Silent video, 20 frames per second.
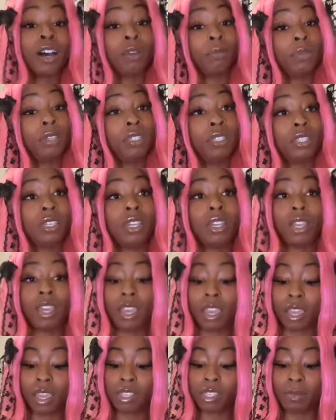i mean shit
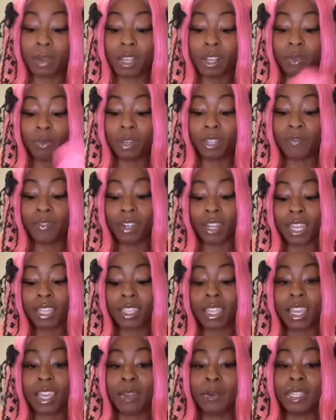hey somebody could really feel like
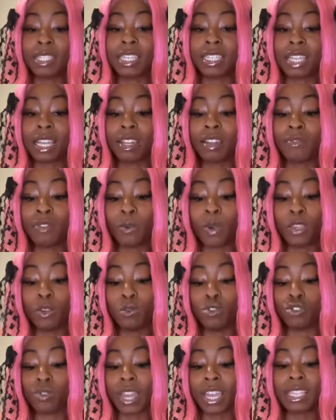that it says i love the way you
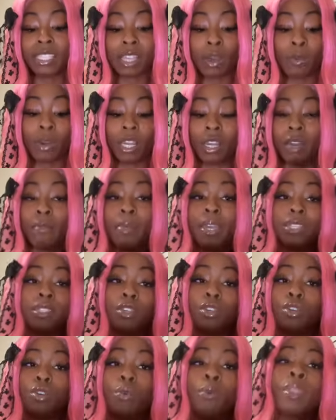dress i want to commit to
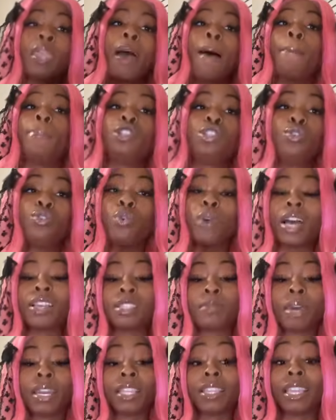you but you do have
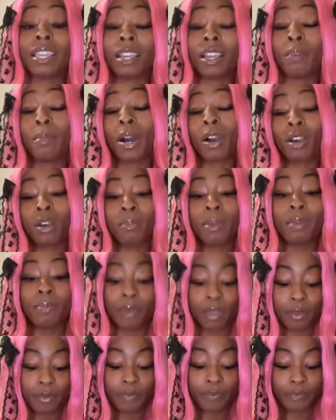somebody thinking about commitment